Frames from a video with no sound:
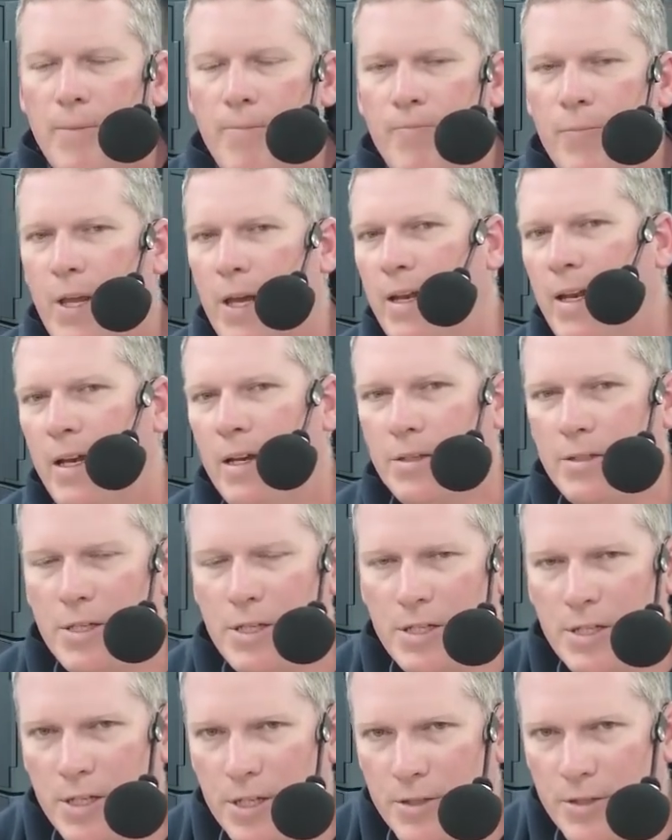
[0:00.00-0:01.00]
an
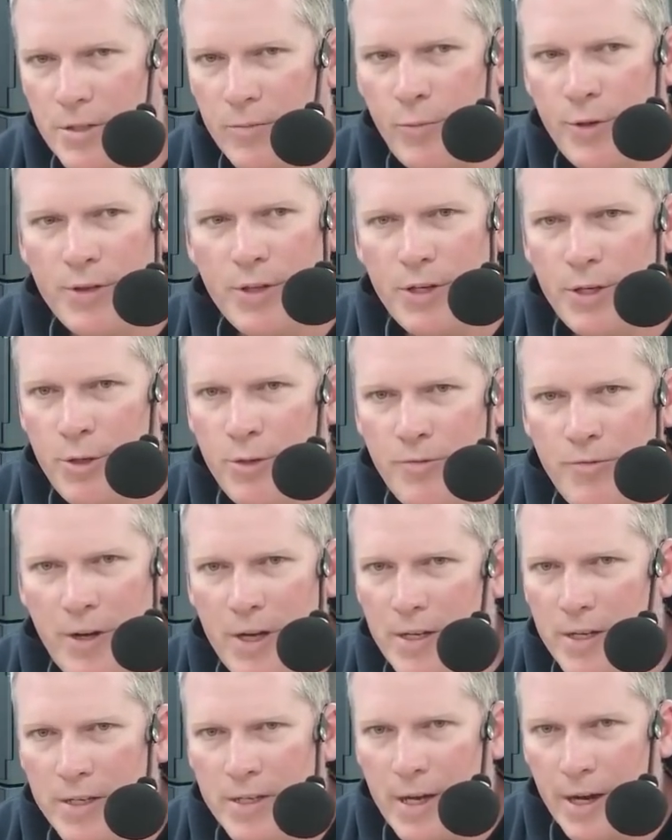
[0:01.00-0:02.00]
LC system with a
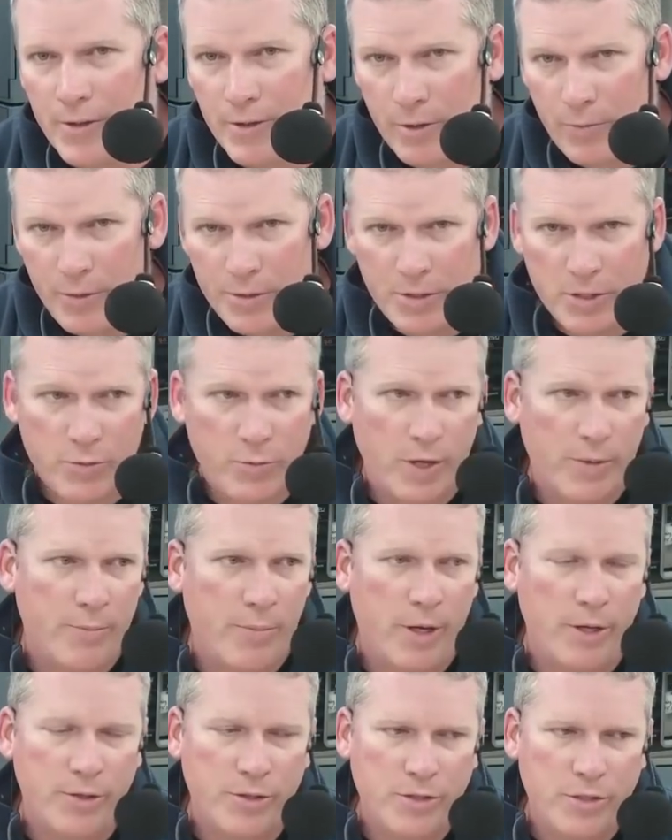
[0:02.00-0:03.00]
UV detector, which is what
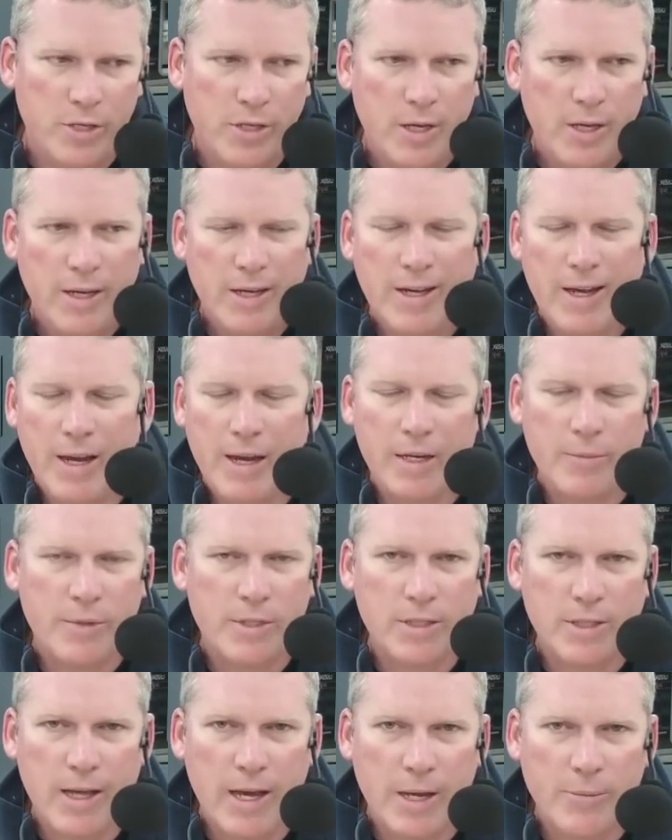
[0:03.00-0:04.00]
most
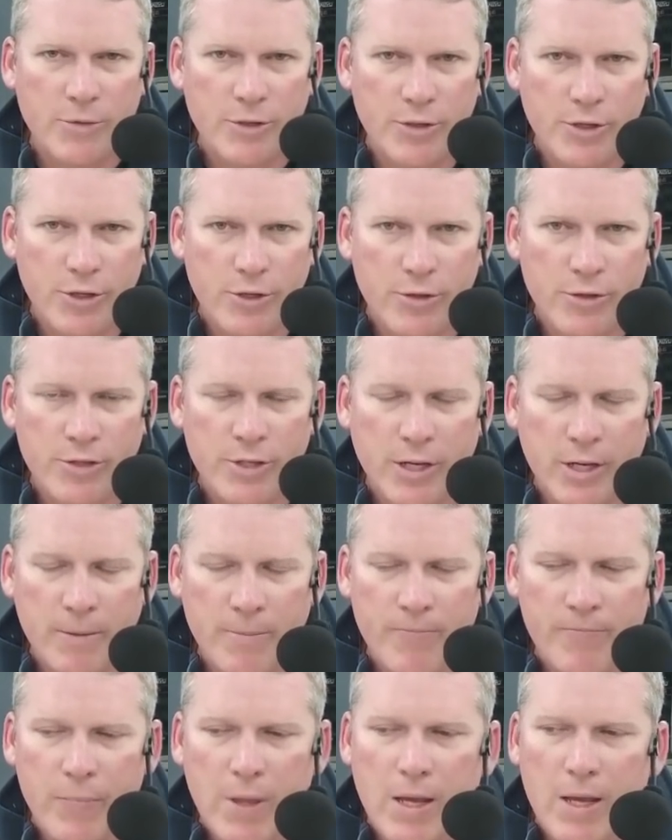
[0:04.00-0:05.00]
cannabis labs are
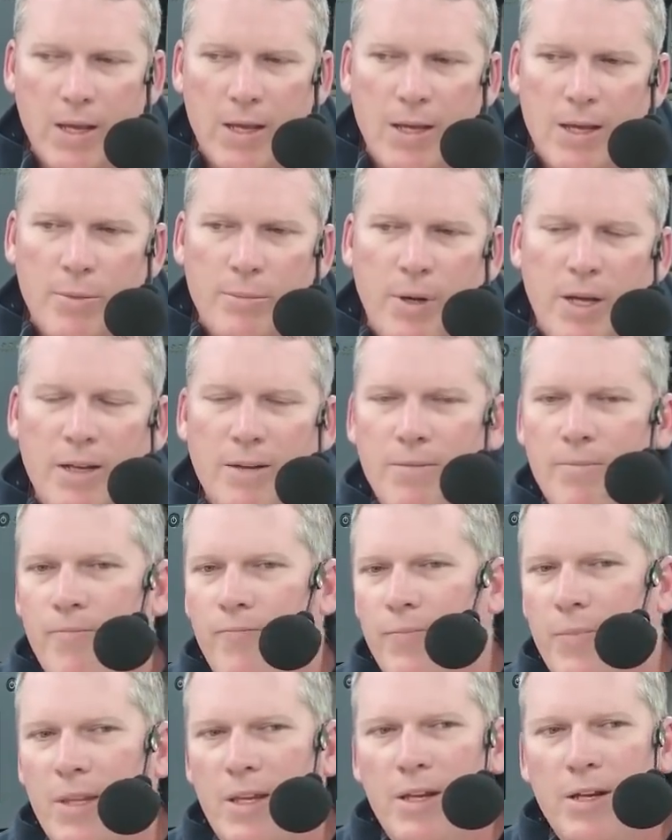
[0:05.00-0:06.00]
using, but,
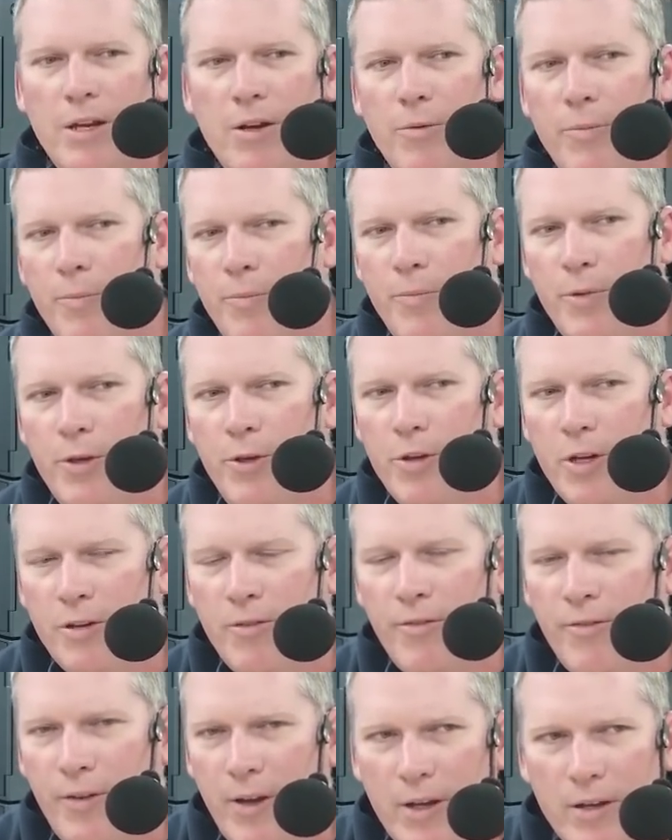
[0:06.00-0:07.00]
you know, you
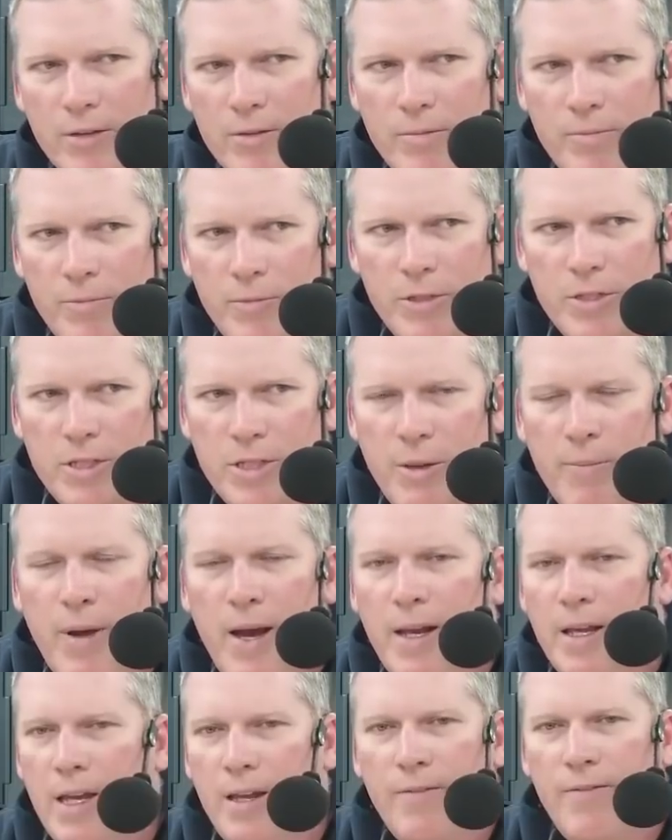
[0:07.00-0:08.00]
can
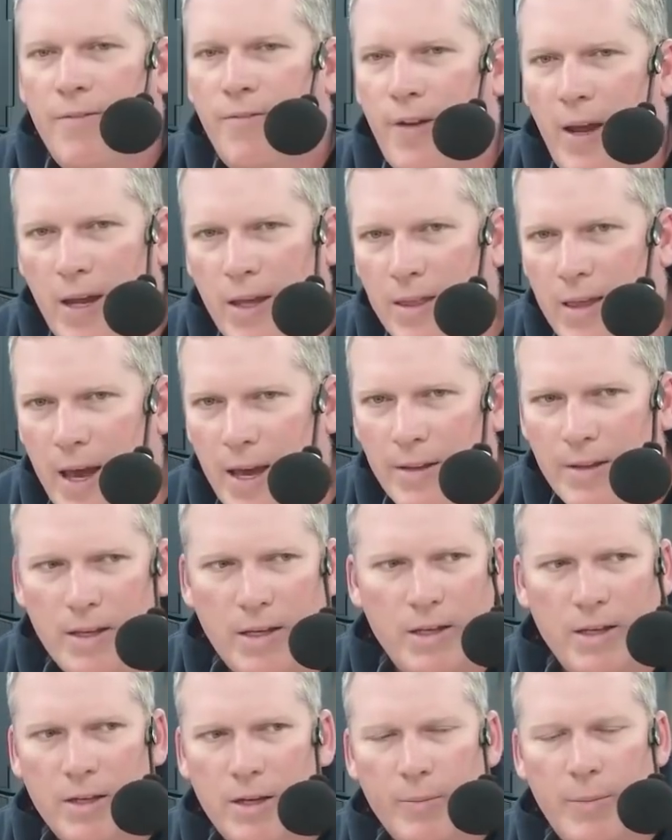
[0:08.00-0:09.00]
somebody can fake that.
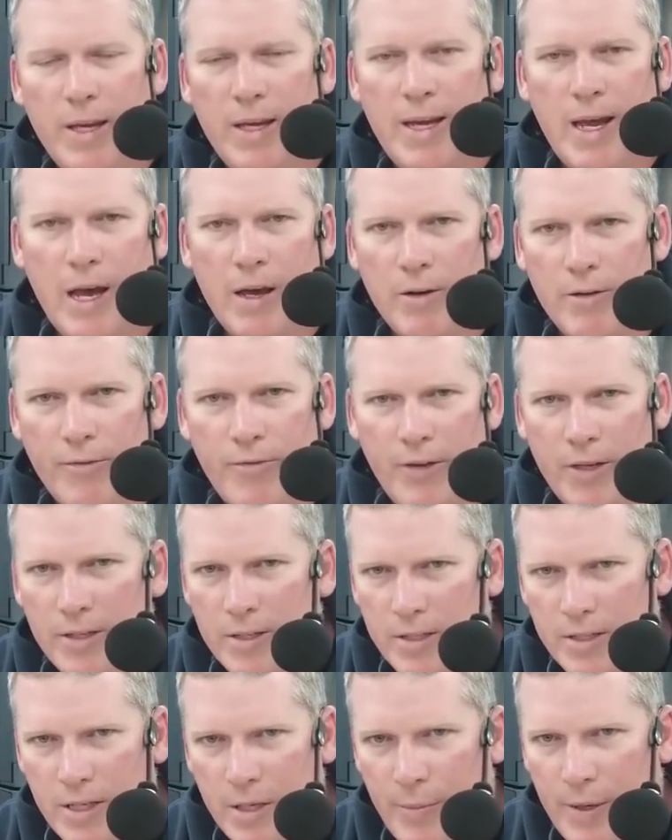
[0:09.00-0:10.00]
It can be counterfeit
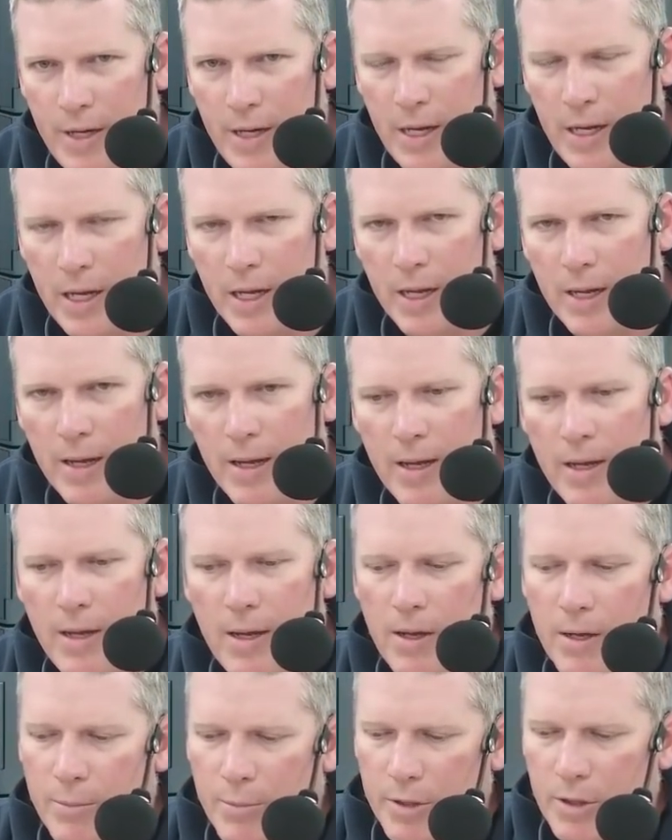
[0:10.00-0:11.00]
CBD.
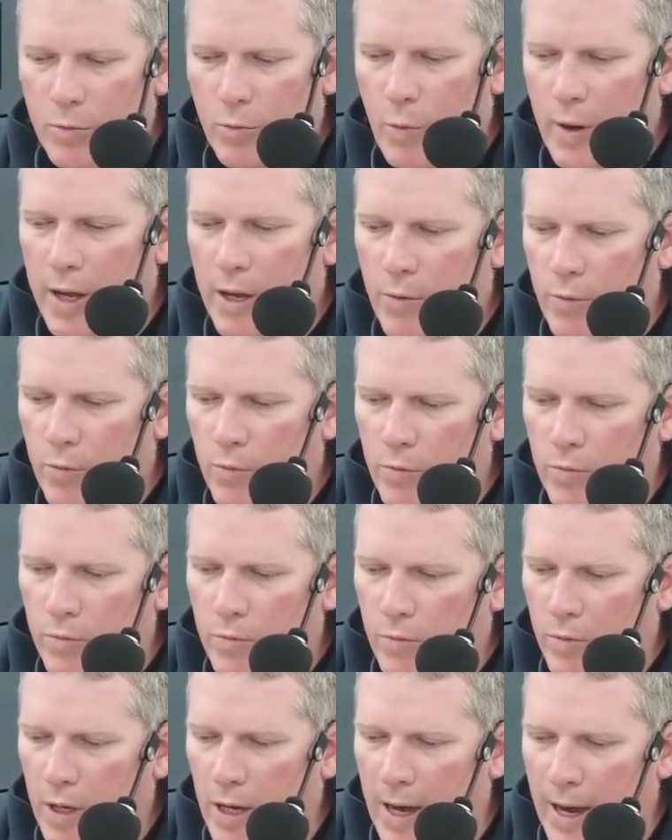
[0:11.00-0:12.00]
But the way
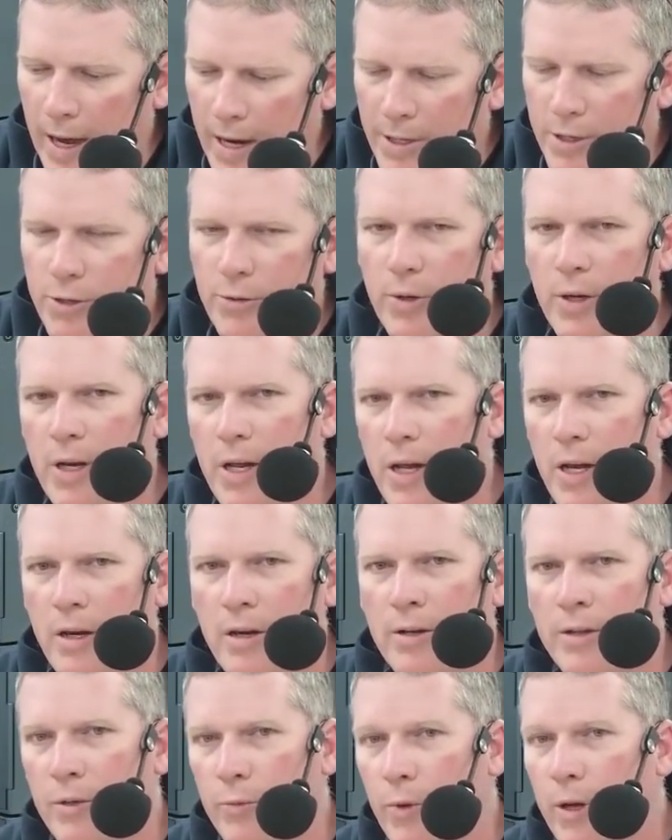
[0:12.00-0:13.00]
I do it
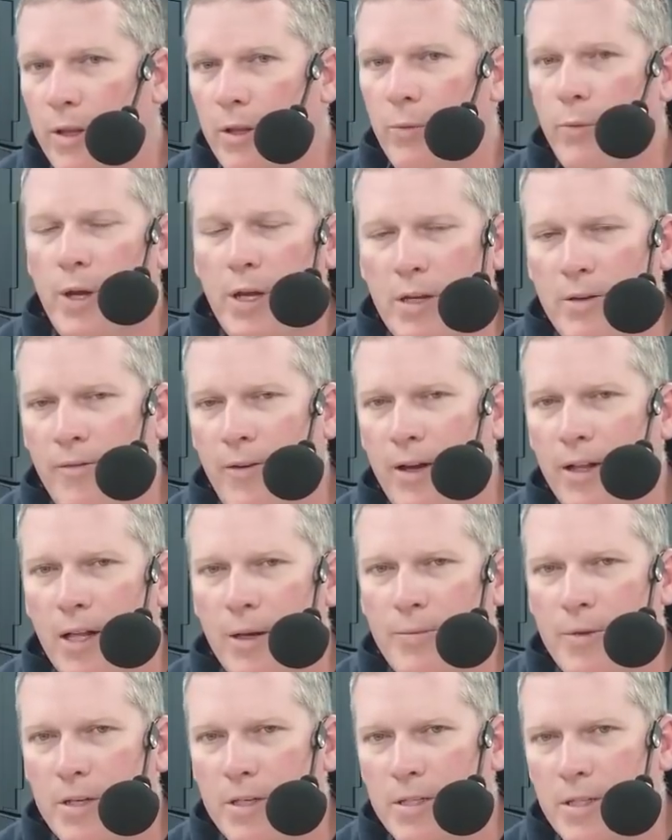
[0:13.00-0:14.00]
here and the way that we
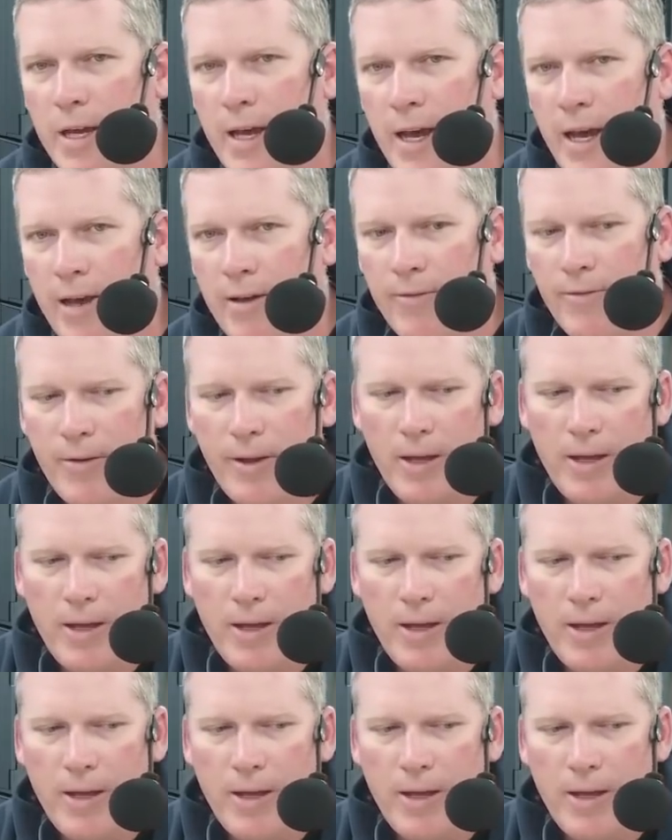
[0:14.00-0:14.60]
developed is to have